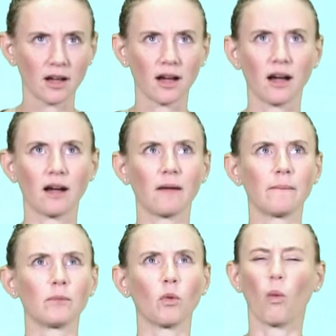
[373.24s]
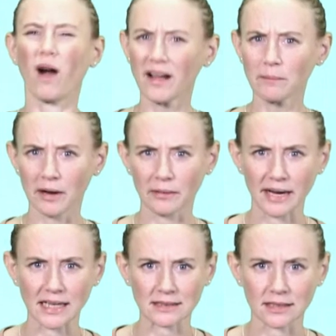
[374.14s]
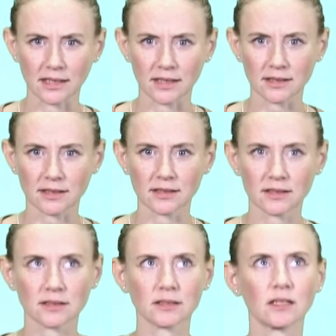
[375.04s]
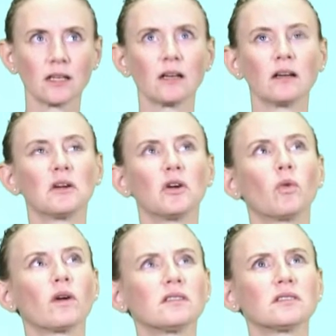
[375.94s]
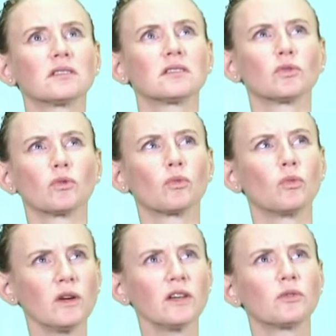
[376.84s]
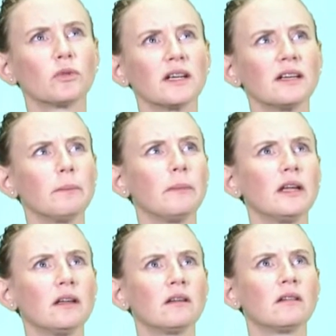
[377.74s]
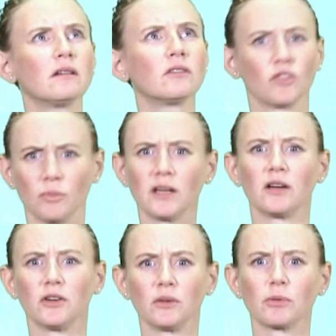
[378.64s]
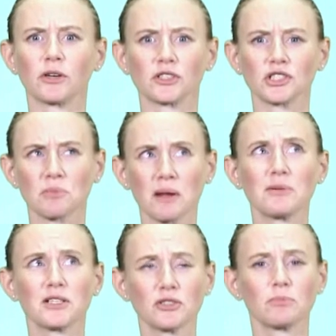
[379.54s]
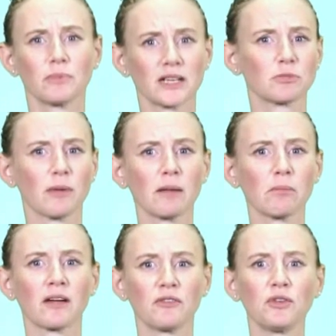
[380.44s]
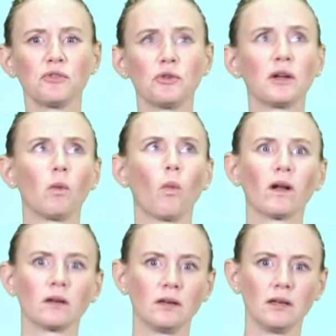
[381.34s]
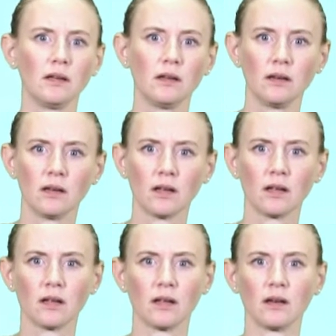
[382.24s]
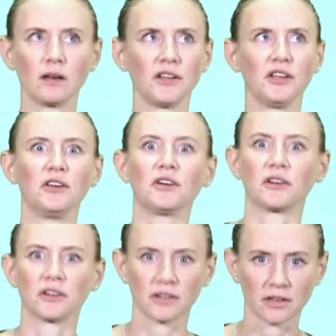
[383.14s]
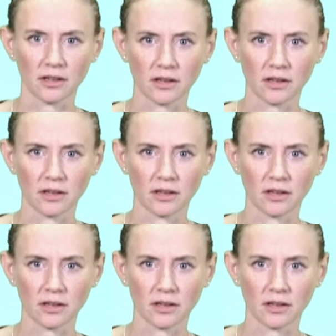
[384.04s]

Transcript: Why am I reacting like this? What would it really mean to be a good person? Maybe I should expand my view. Doing one deed in a year,